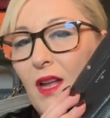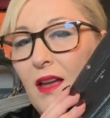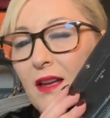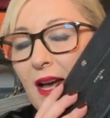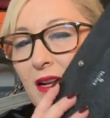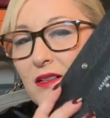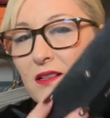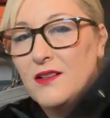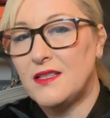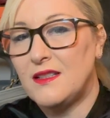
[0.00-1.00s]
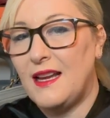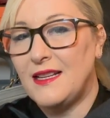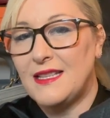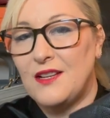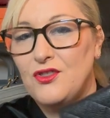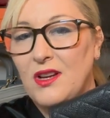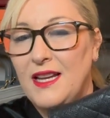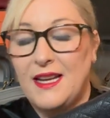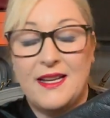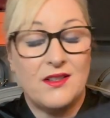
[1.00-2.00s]
card slots, etc.
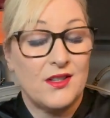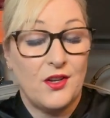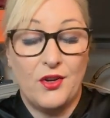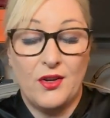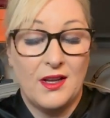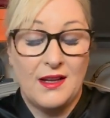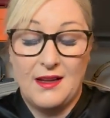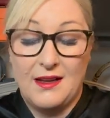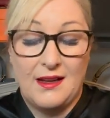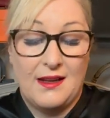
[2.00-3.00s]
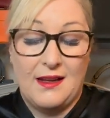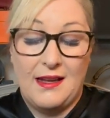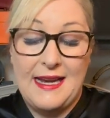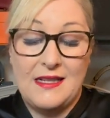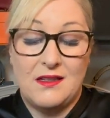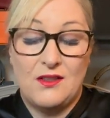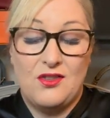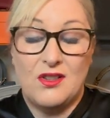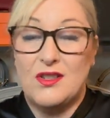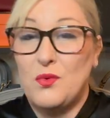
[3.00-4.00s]
in it. So it's
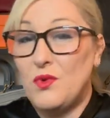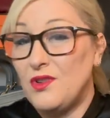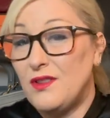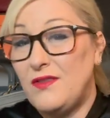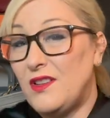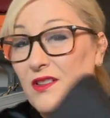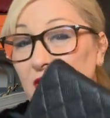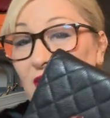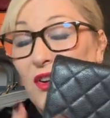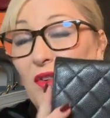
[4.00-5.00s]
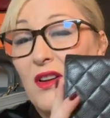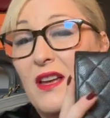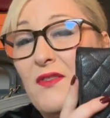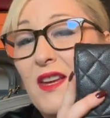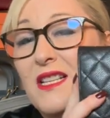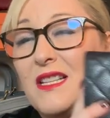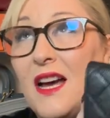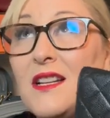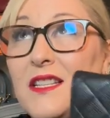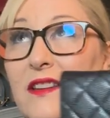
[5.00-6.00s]
just wonderful. So if you're
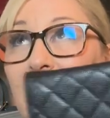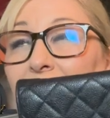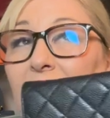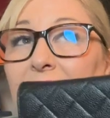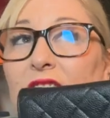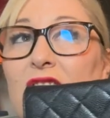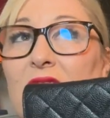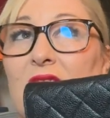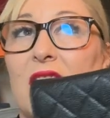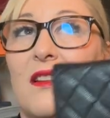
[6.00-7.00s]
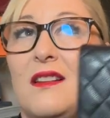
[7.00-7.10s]
starting your collection,